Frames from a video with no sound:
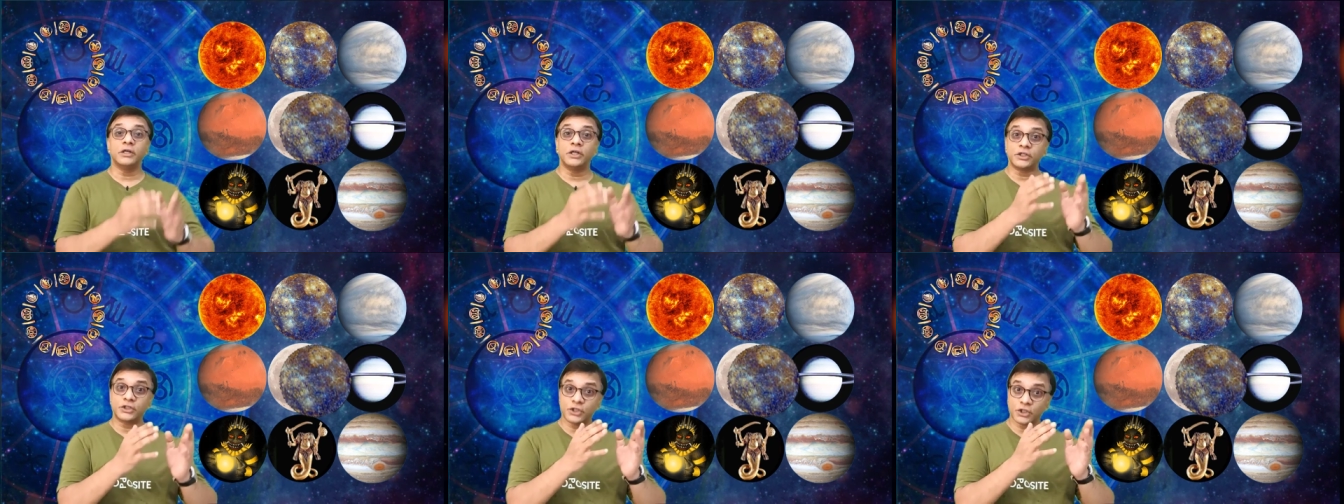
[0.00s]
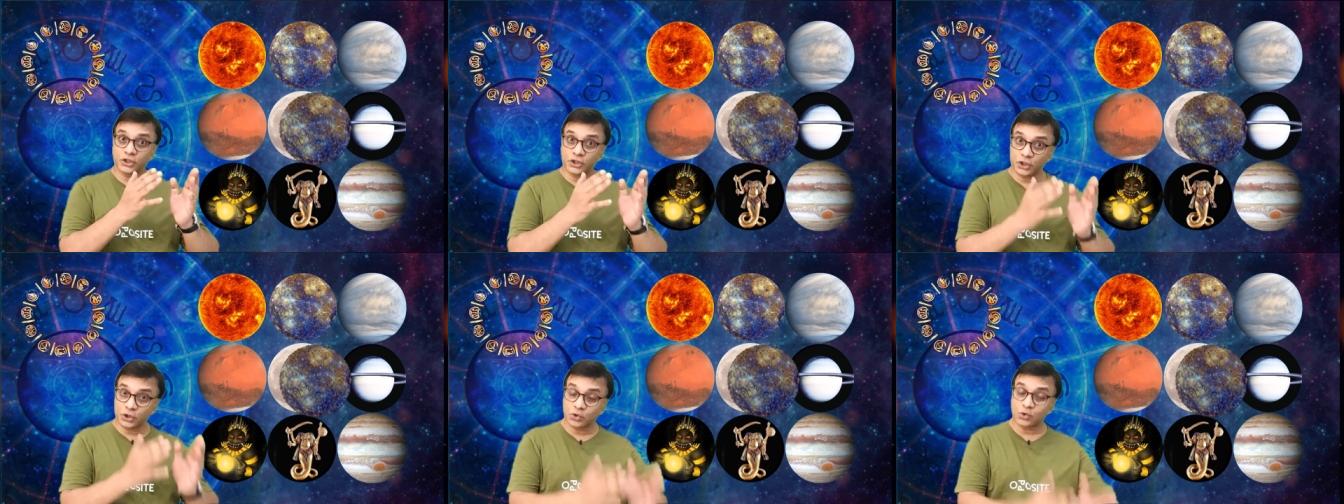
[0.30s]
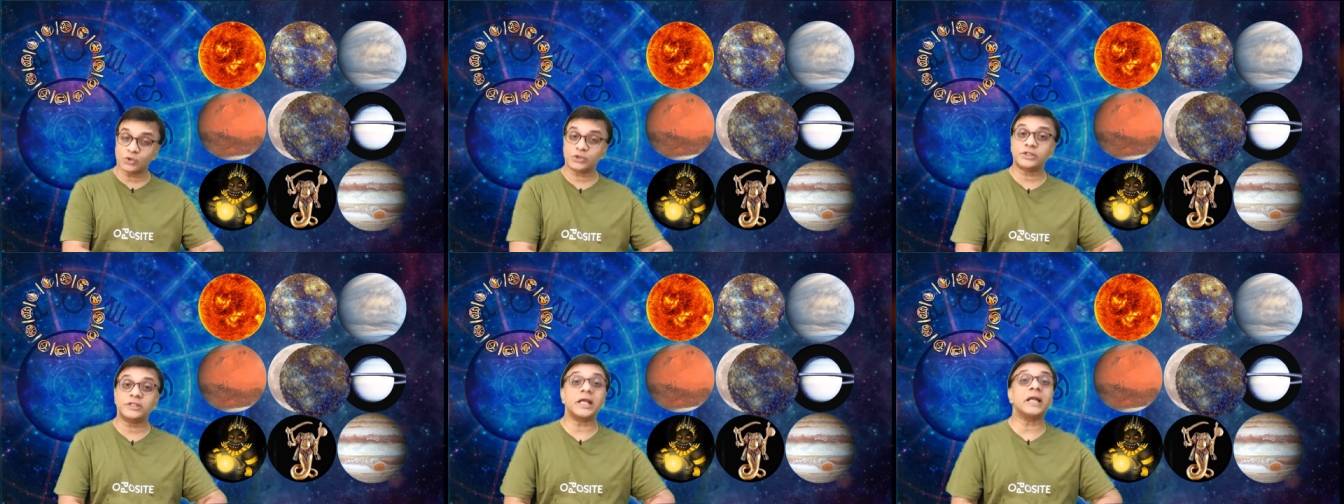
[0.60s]
decision
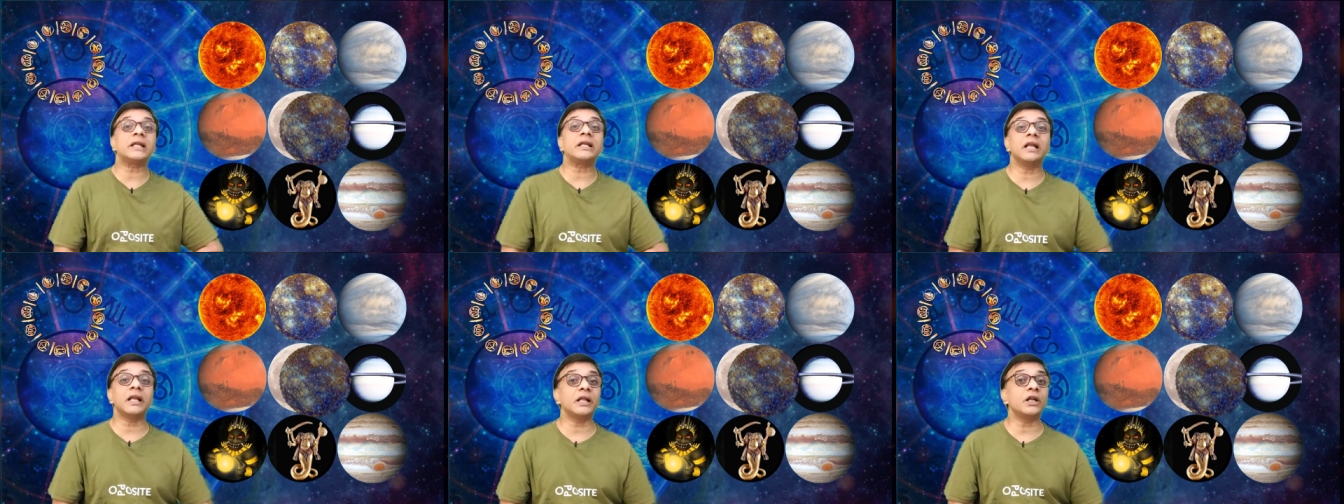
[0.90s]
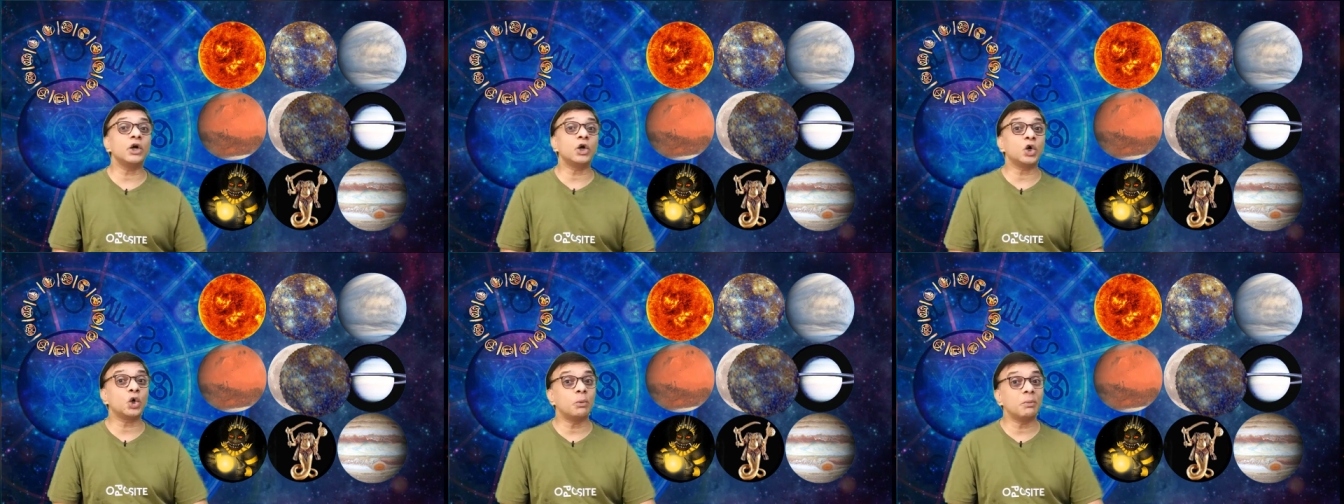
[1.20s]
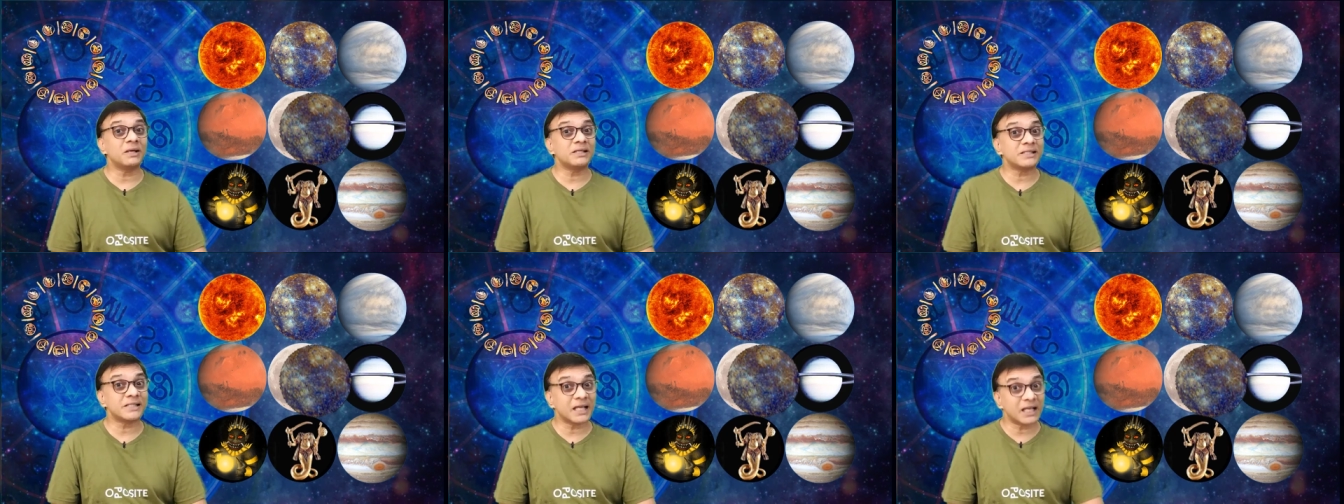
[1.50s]
to settle in a
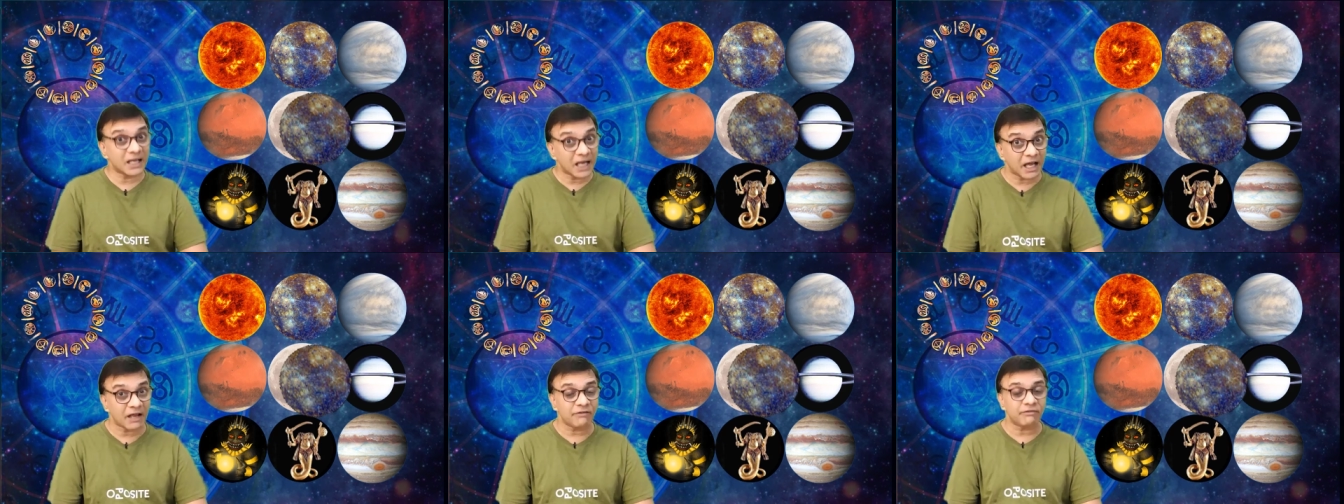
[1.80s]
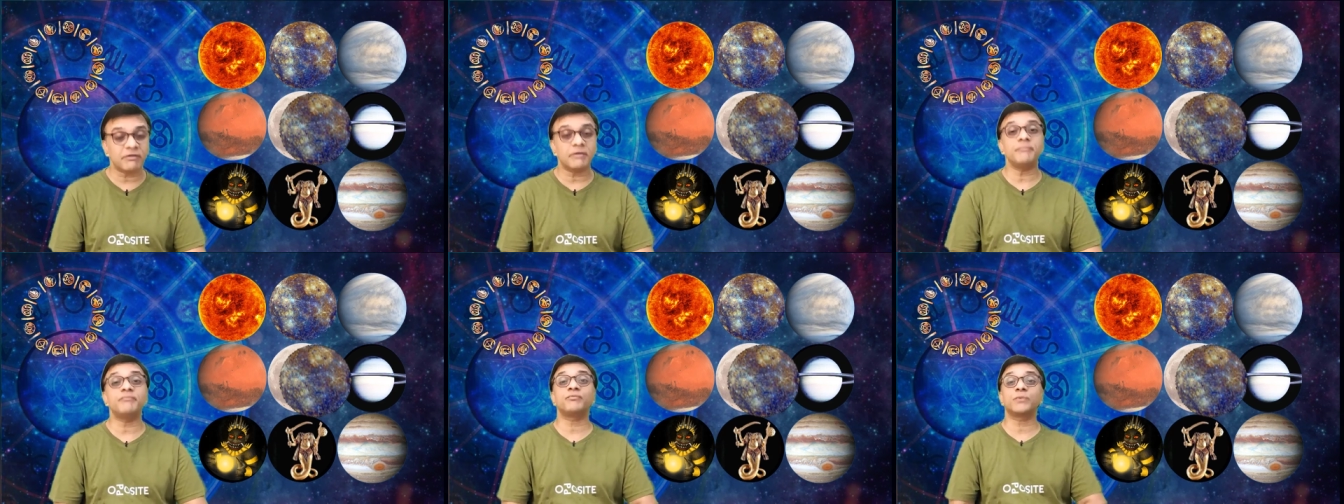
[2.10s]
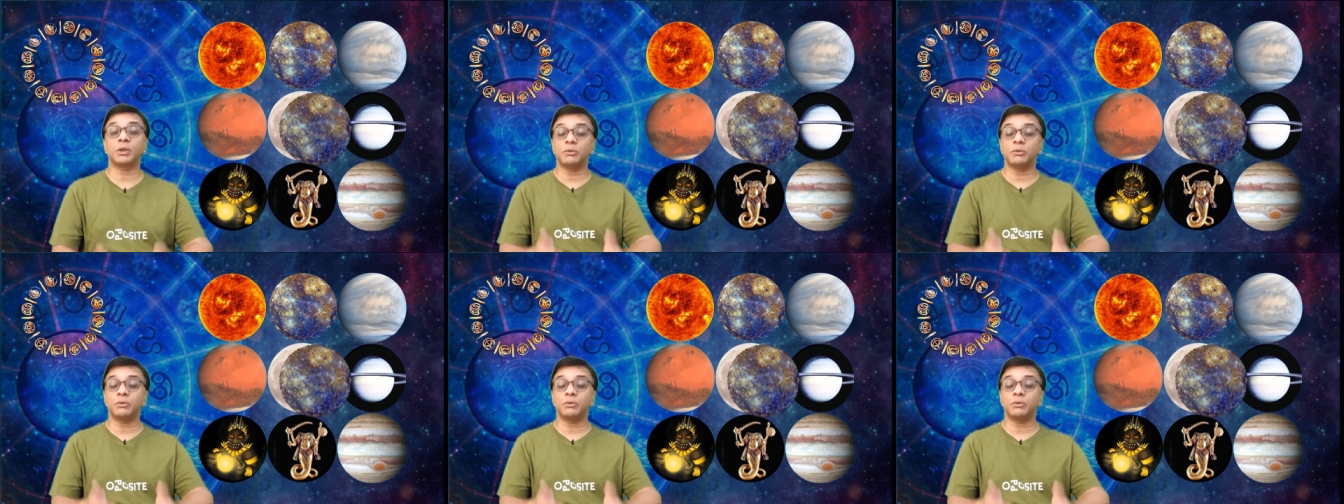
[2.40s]
domestic life